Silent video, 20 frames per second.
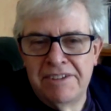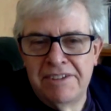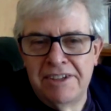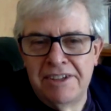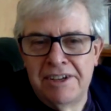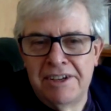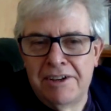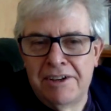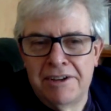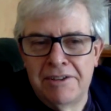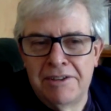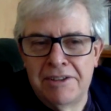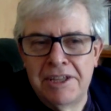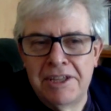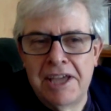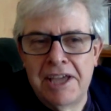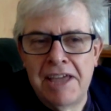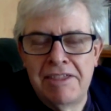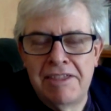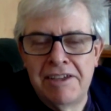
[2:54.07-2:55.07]
yeah, I
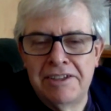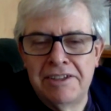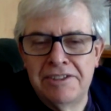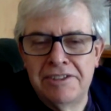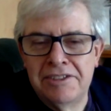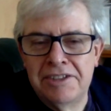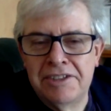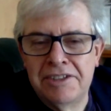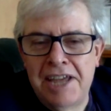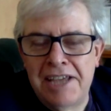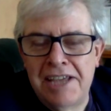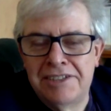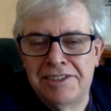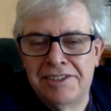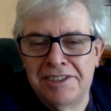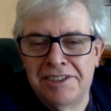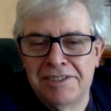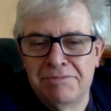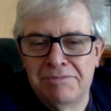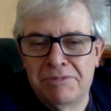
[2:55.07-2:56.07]
think ethics is an
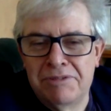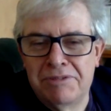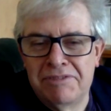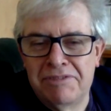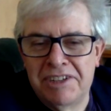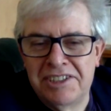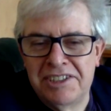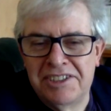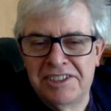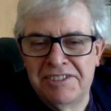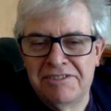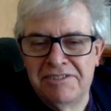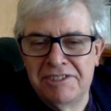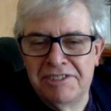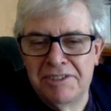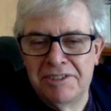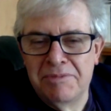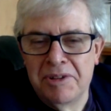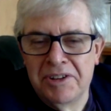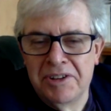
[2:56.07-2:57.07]
excellent profession for
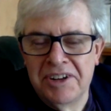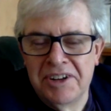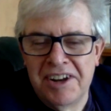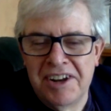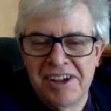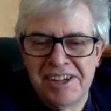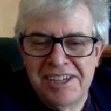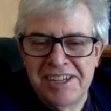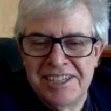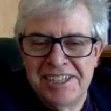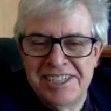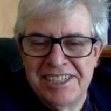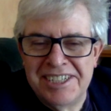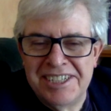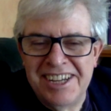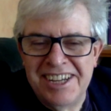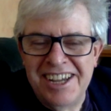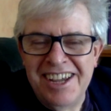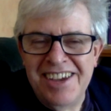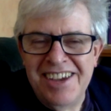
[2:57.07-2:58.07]
the modern.
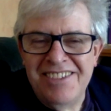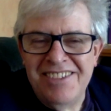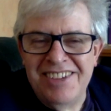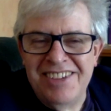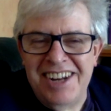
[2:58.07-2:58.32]
But